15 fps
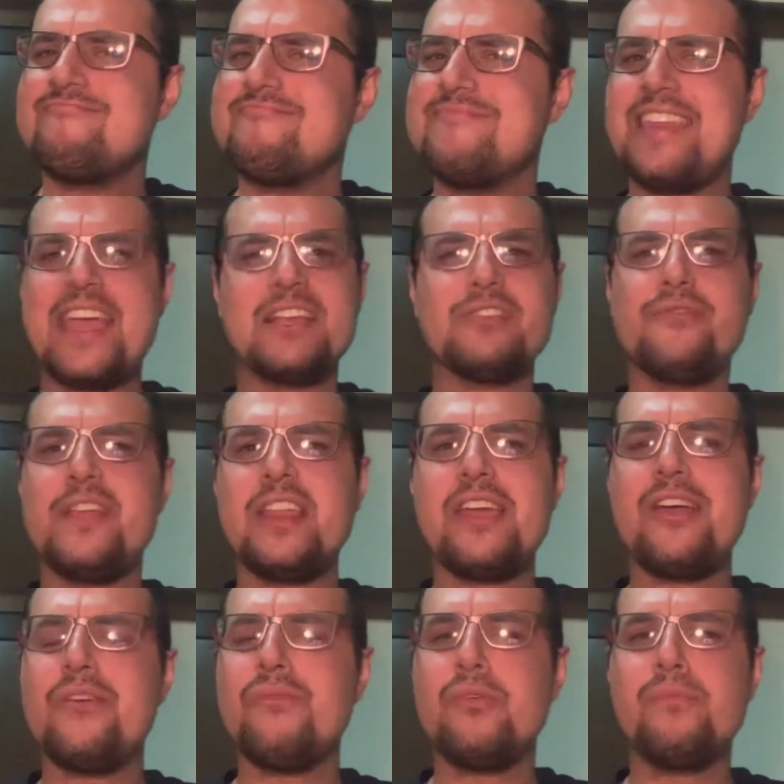next
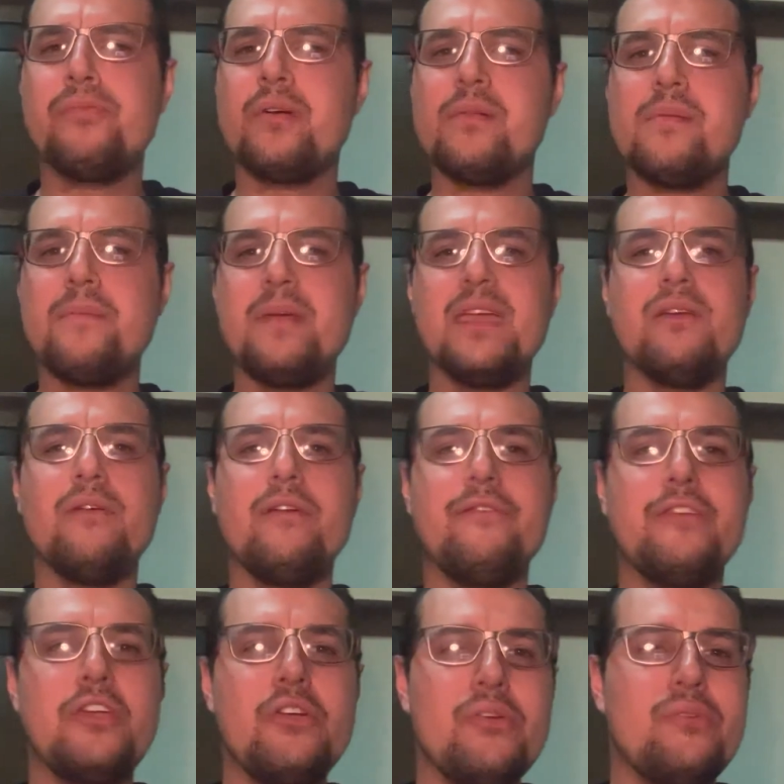video will probably be a
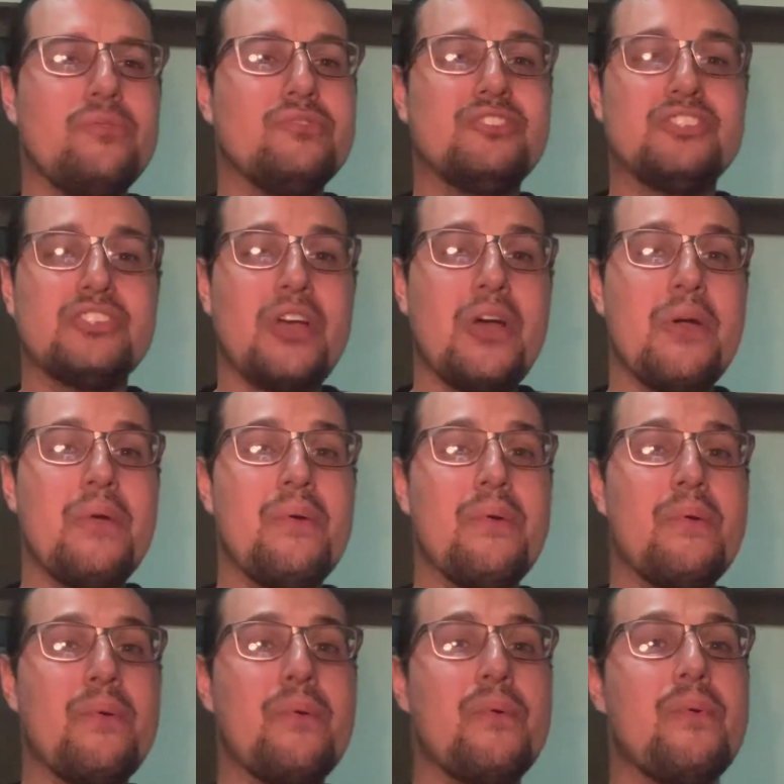review.
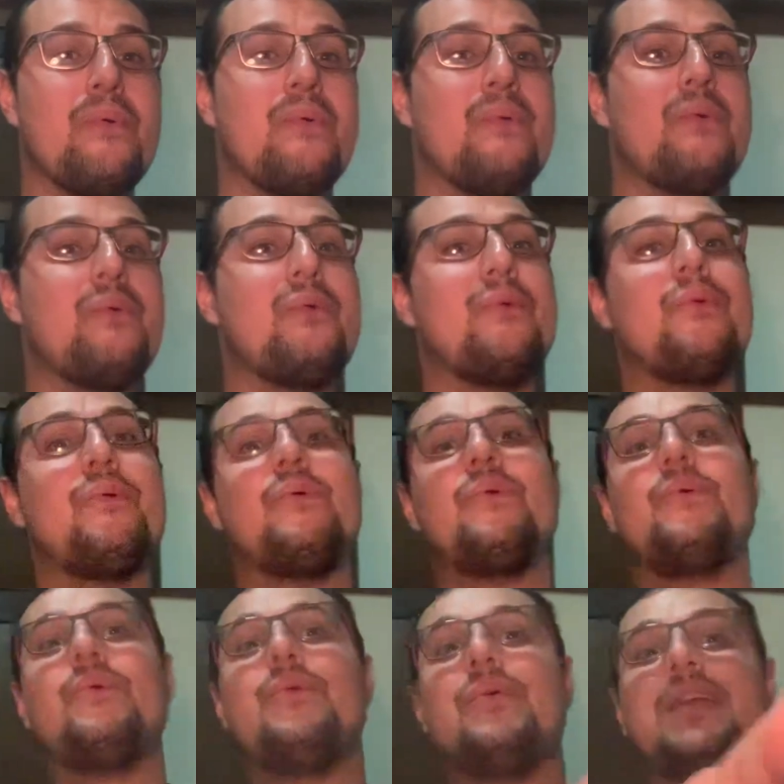So